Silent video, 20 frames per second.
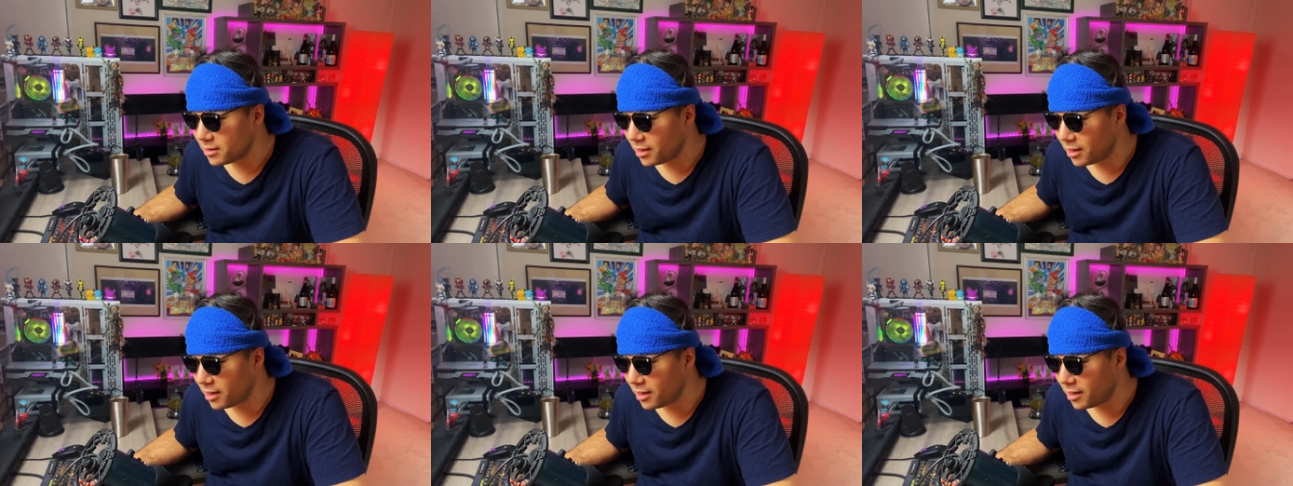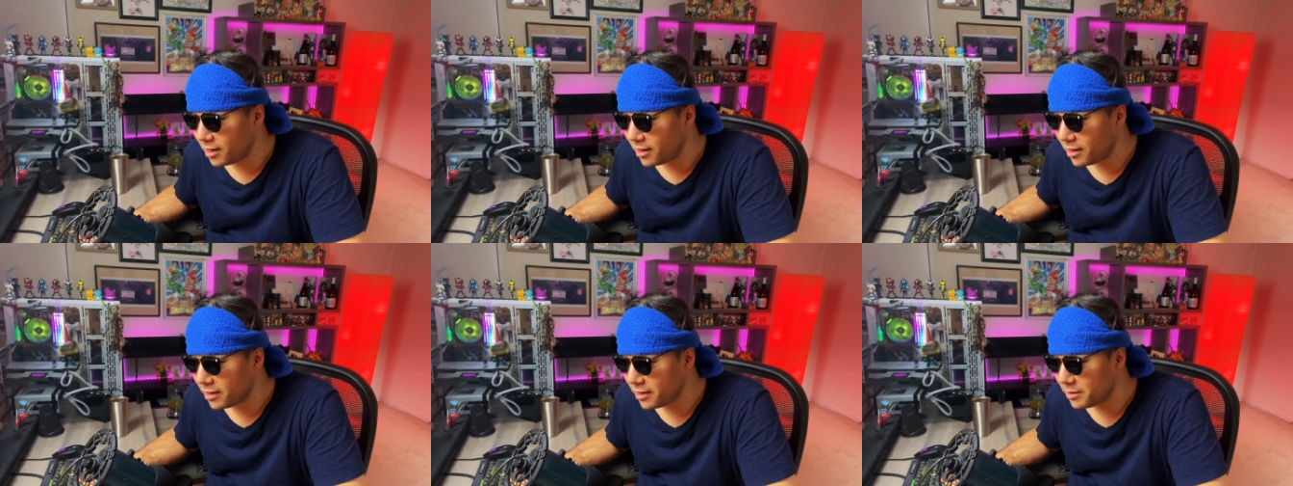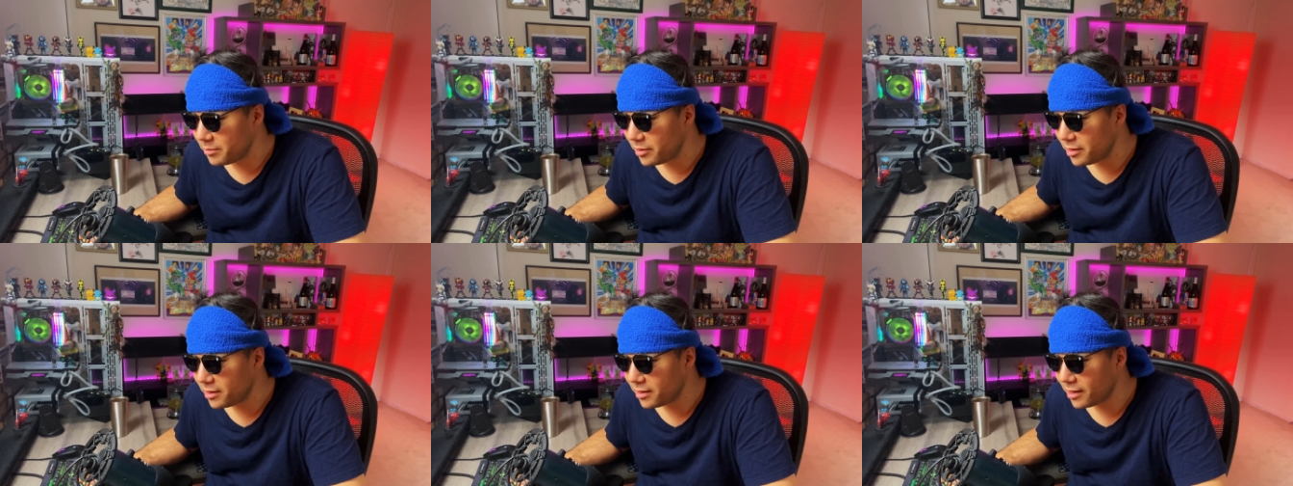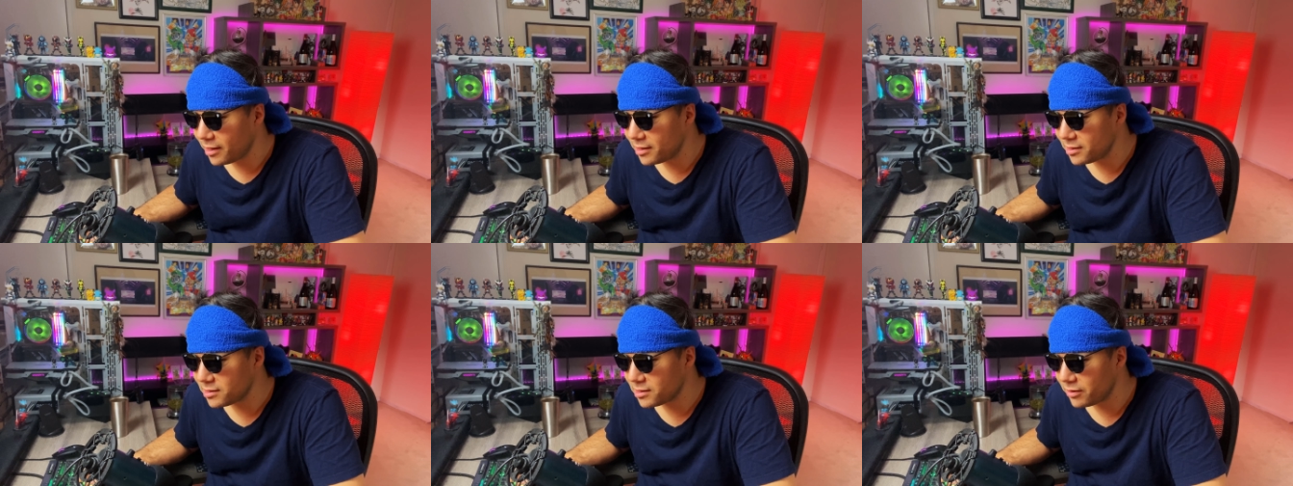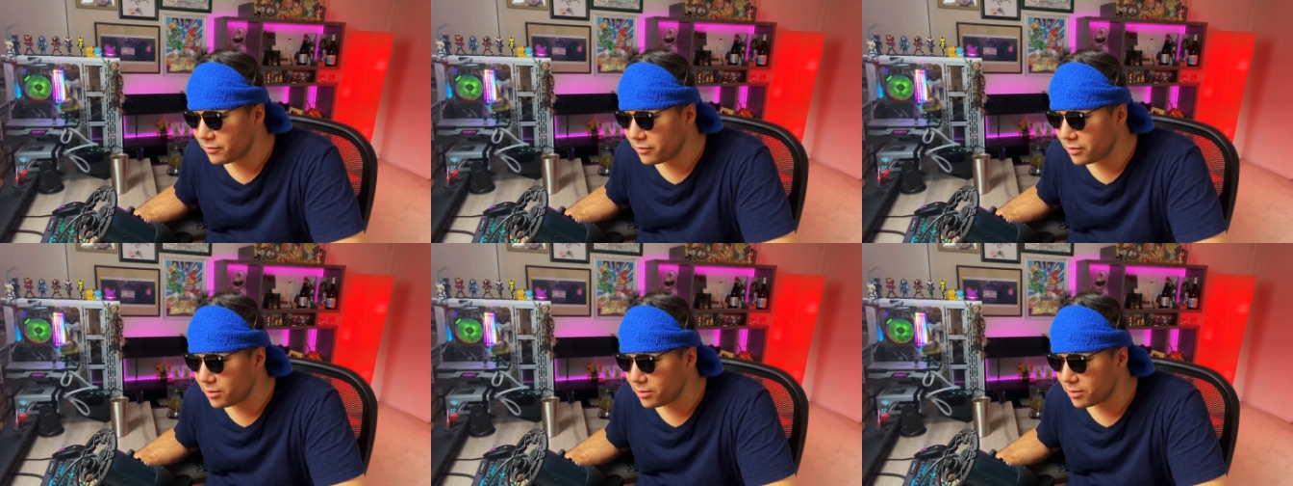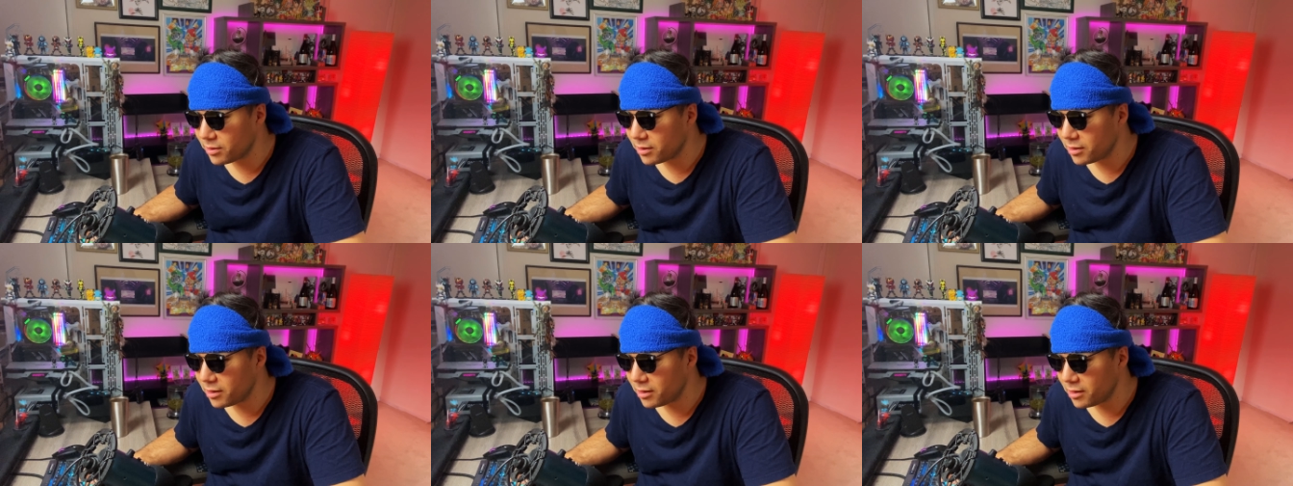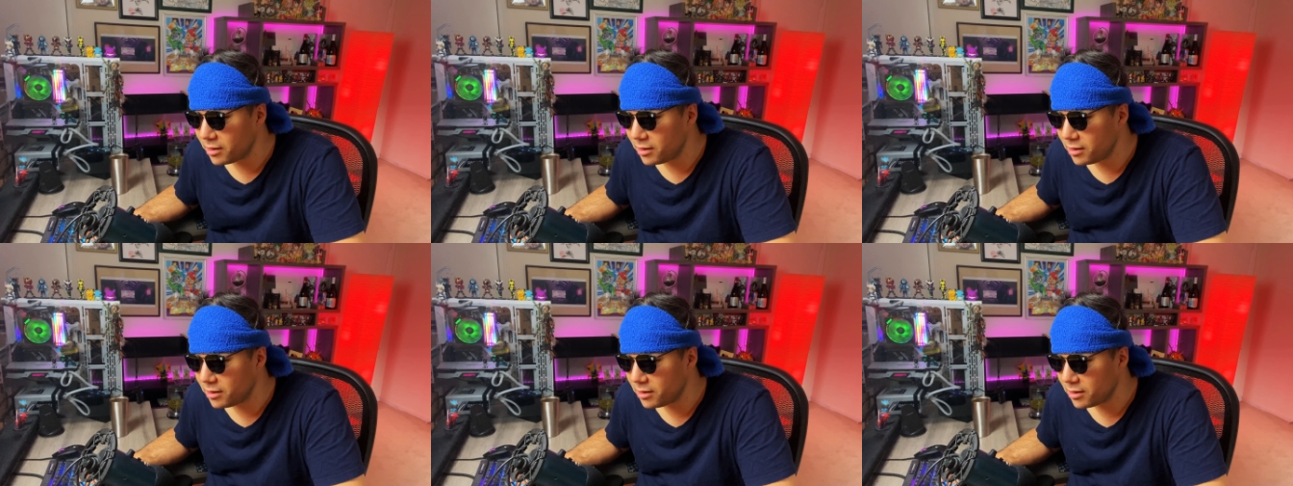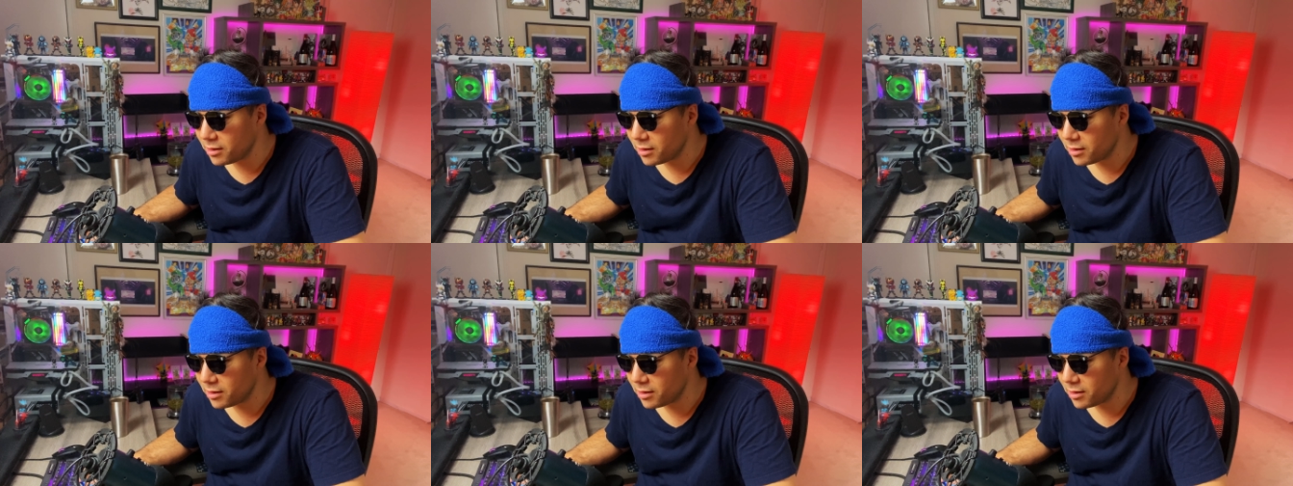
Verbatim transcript: Uh, it'd be nice if you could...